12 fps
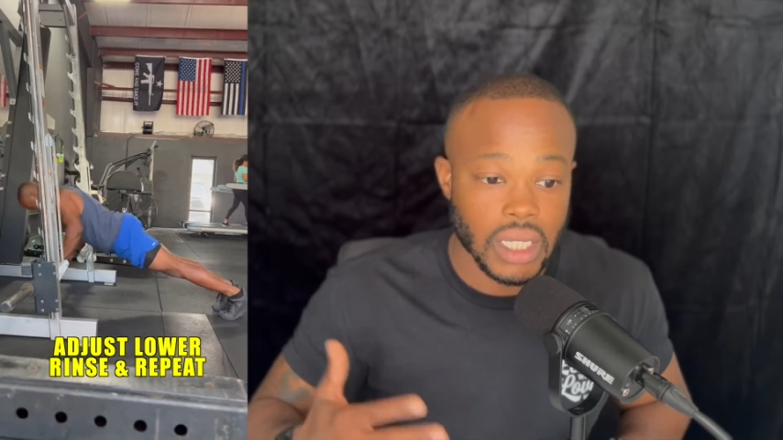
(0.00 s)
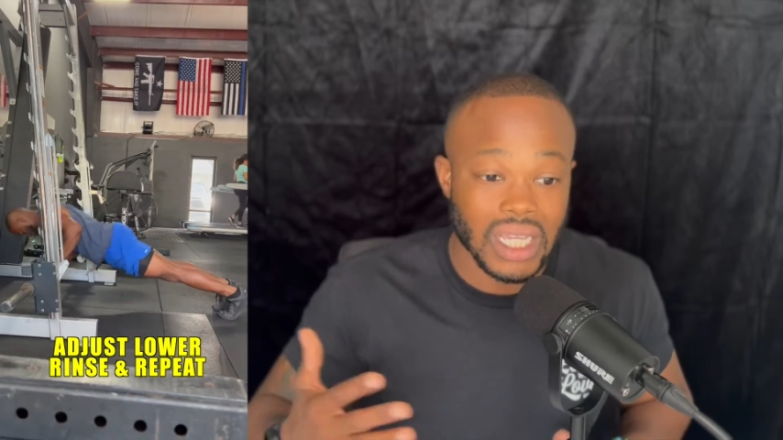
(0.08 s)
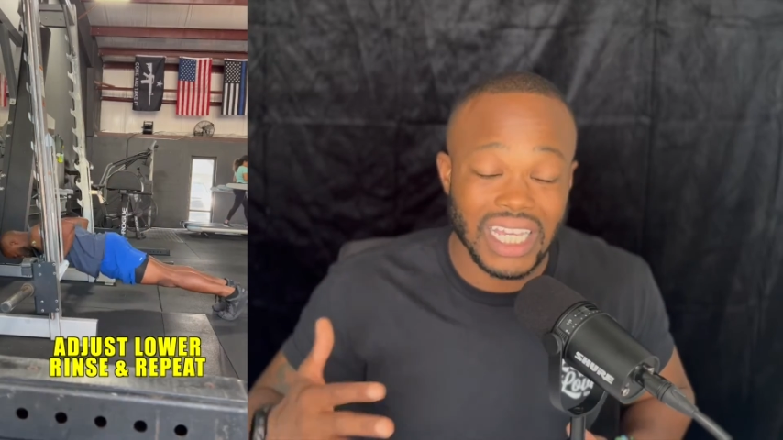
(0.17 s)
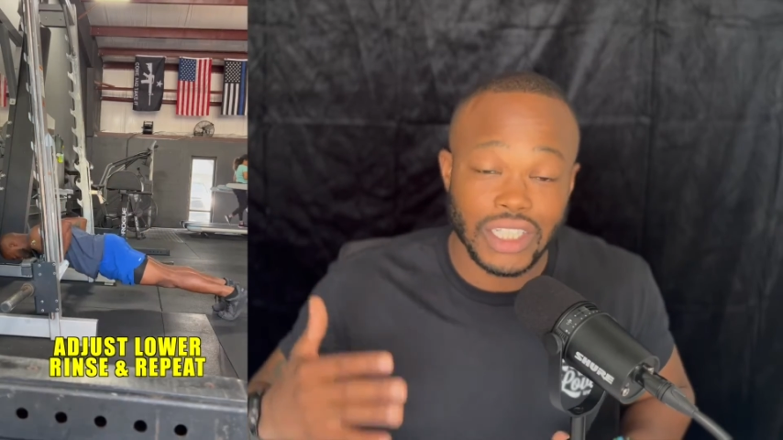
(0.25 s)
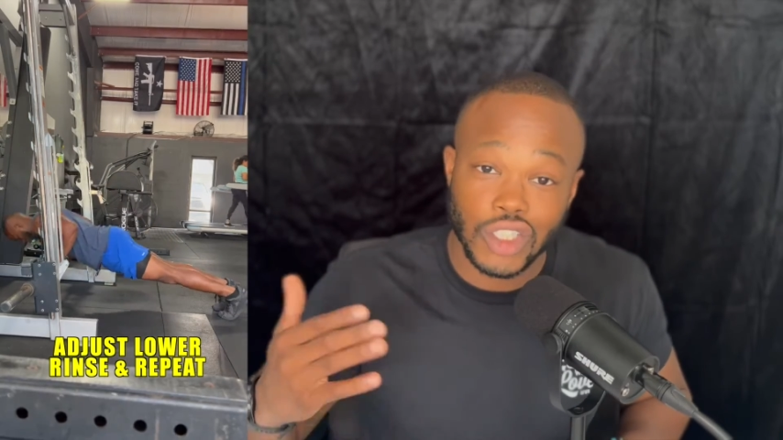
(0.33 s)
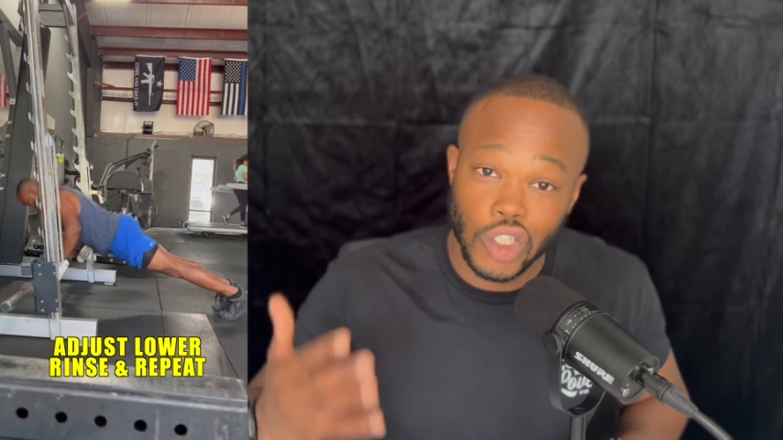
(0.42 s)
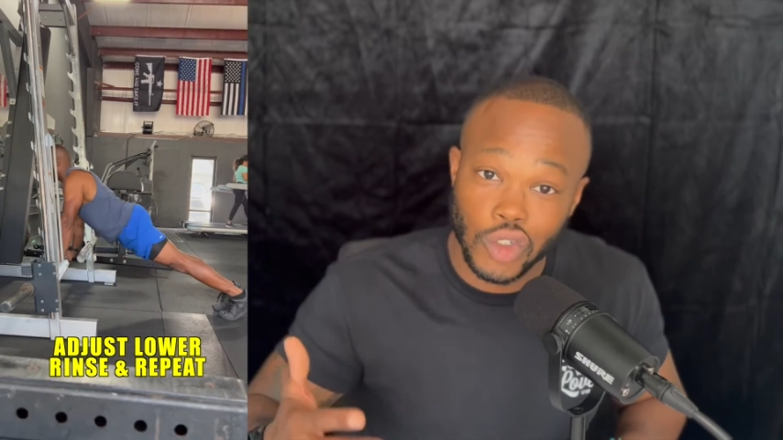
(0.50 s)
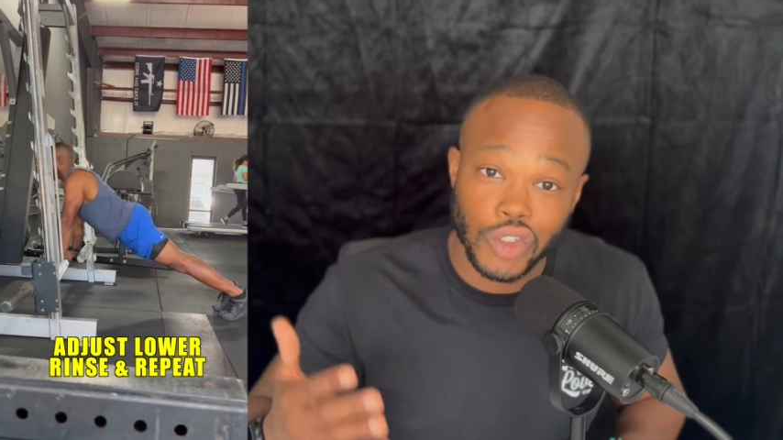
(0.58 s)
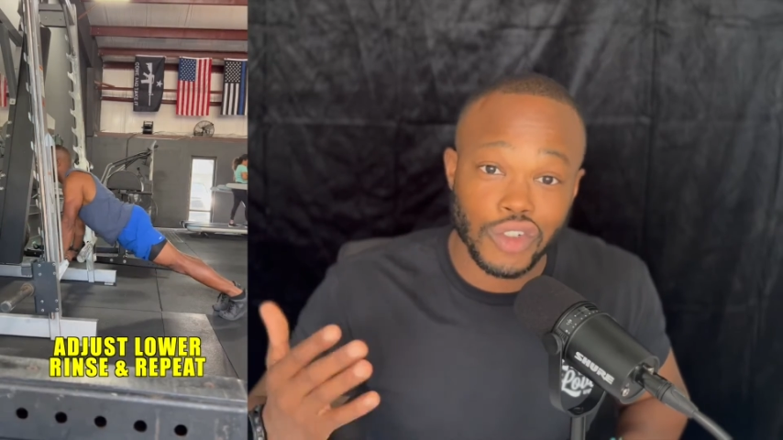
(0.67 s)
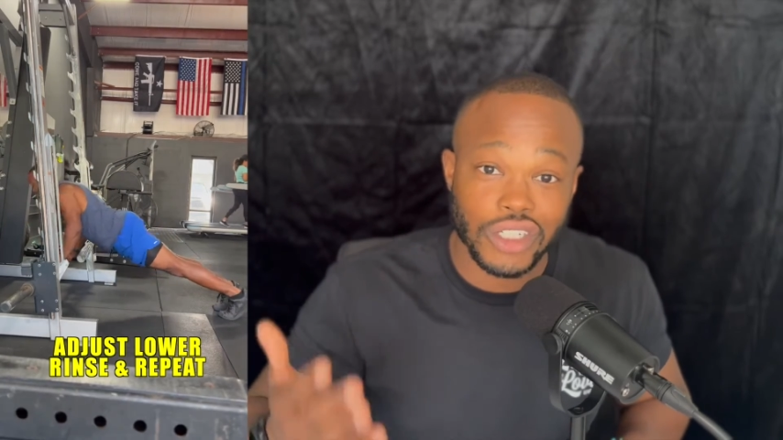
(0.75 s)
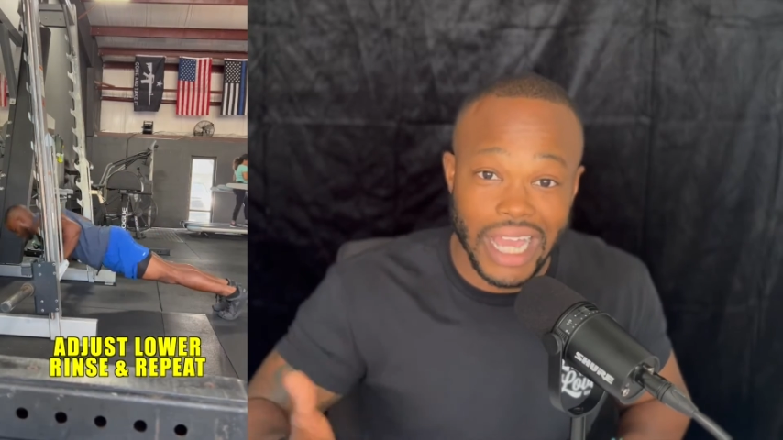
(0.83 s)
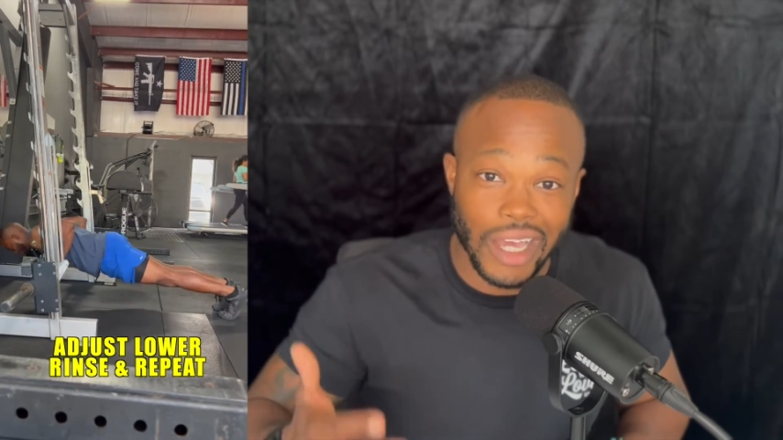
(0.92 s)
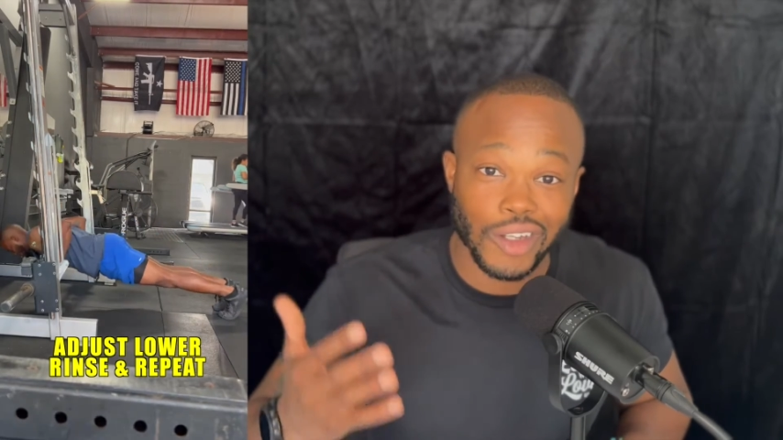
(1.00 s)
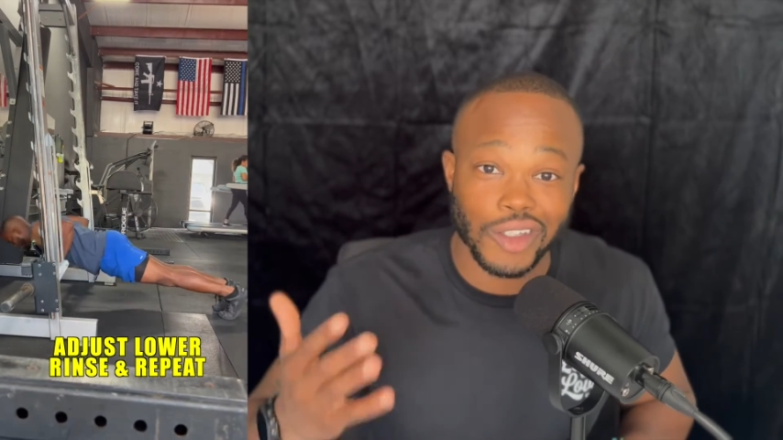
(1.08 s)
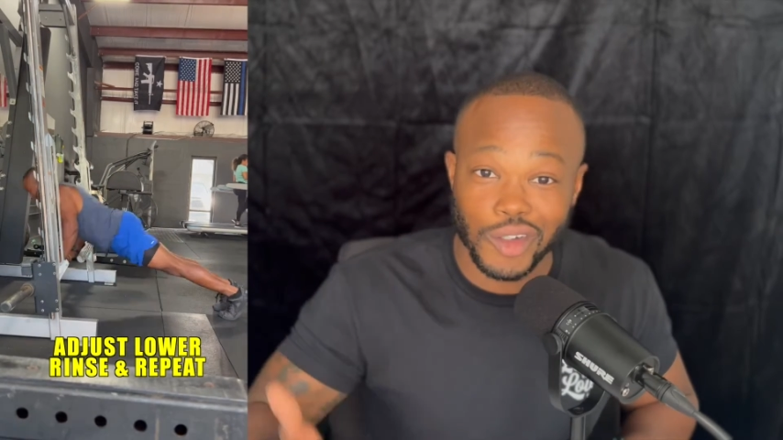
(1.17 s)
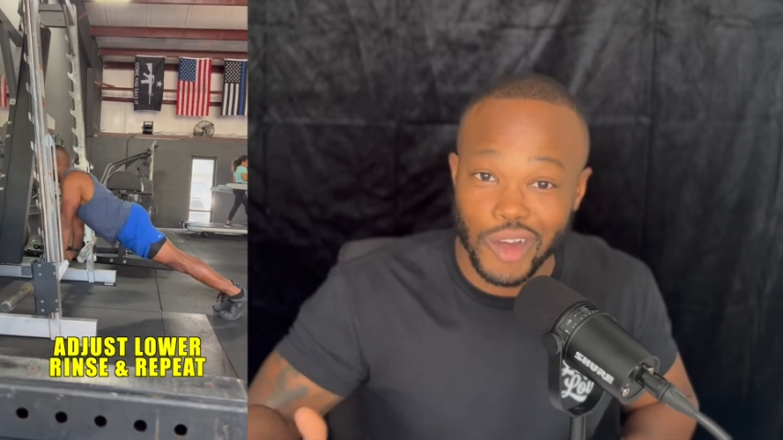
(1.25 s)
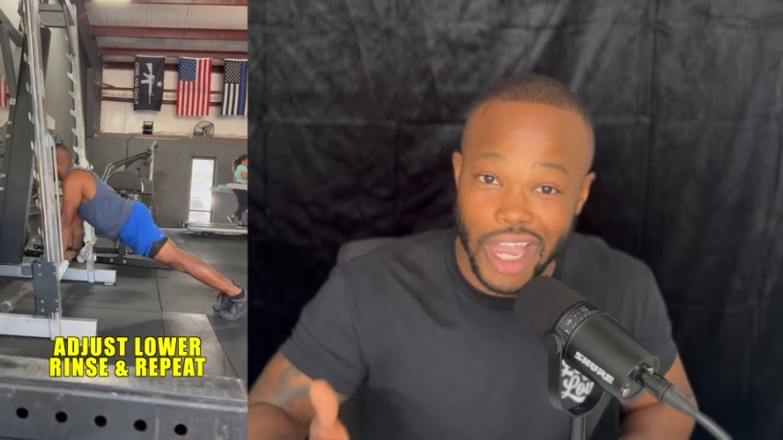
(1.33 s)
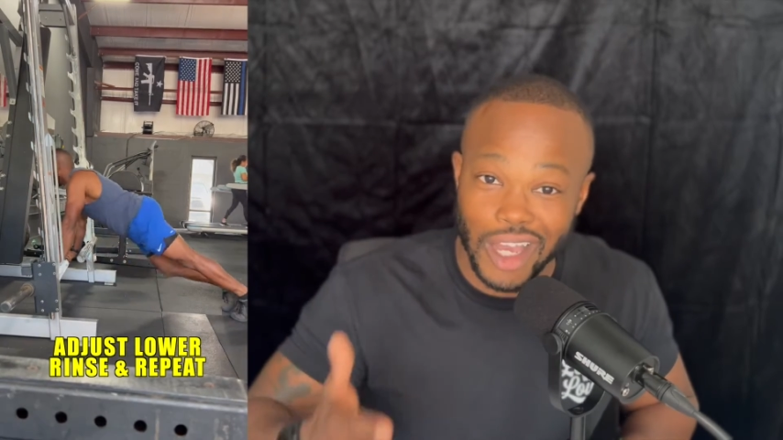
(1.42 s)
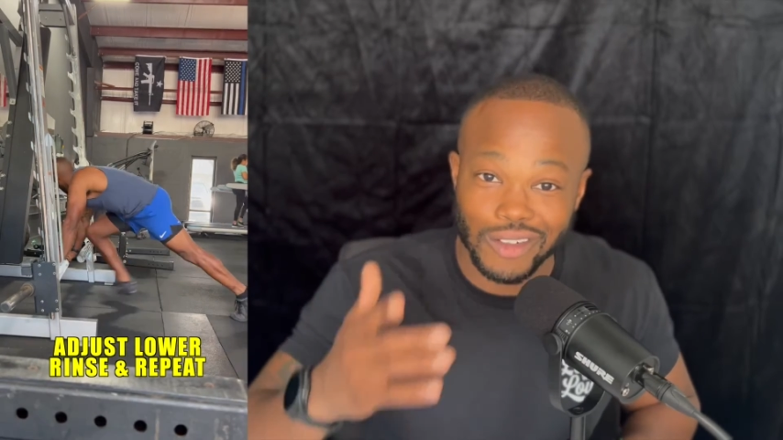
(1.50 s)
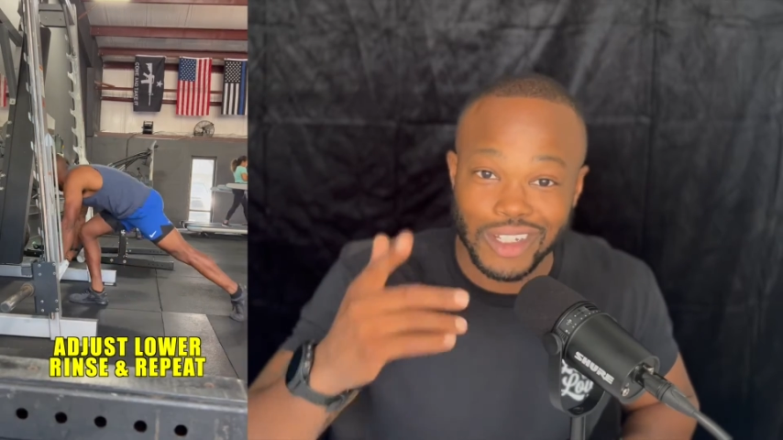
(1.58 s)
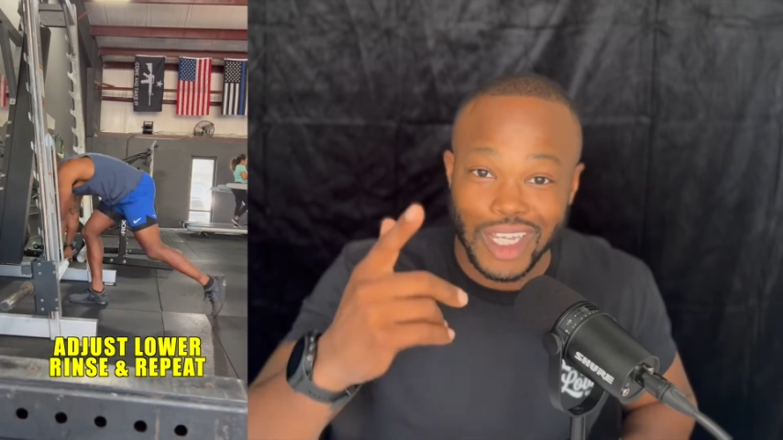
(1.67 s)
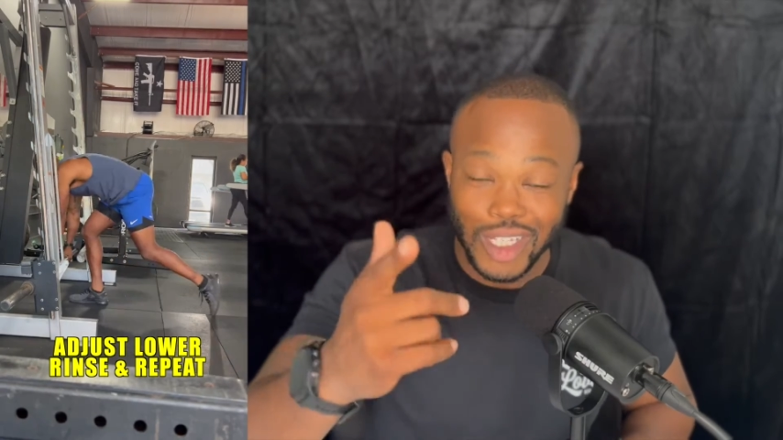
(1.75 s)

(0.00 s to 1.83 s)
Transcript: until you're down on the ground